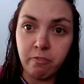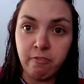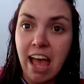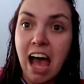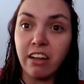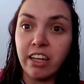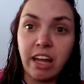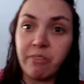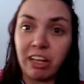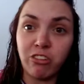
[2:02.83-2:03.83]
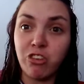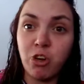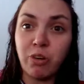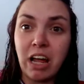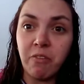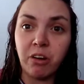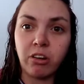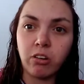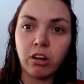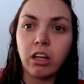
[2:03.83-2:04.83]
valid, everything's new,
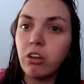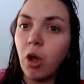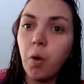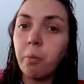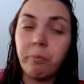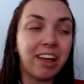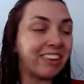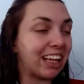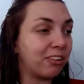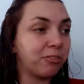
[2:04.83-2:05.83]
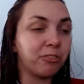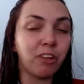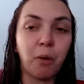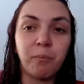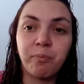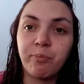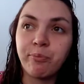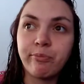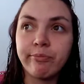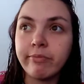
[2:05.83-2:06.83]
whatever. No, nothing. So,
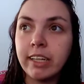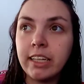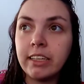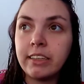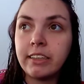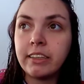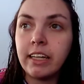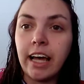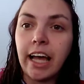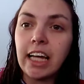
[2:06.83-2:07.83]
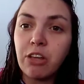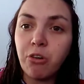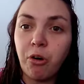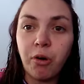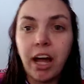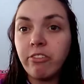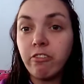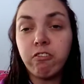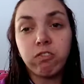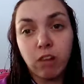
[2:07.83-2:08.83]
I get told I have
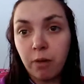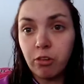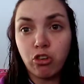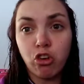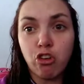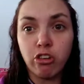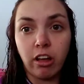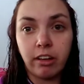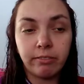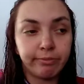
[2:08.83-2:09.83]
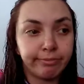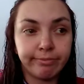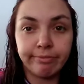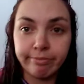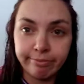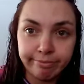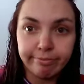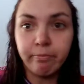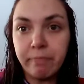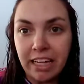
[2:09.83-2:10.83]
to come to Georgia.
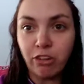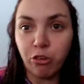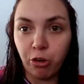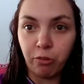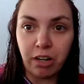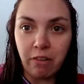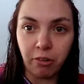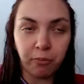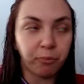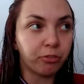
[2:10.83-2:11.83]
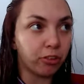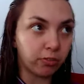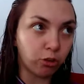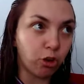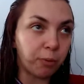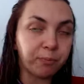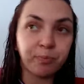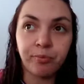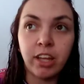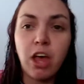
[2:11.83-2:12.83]
Mandatory, whatever. Come to court.
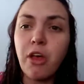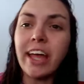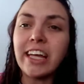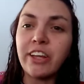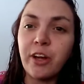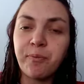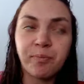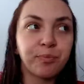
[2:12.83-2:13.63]
I get there,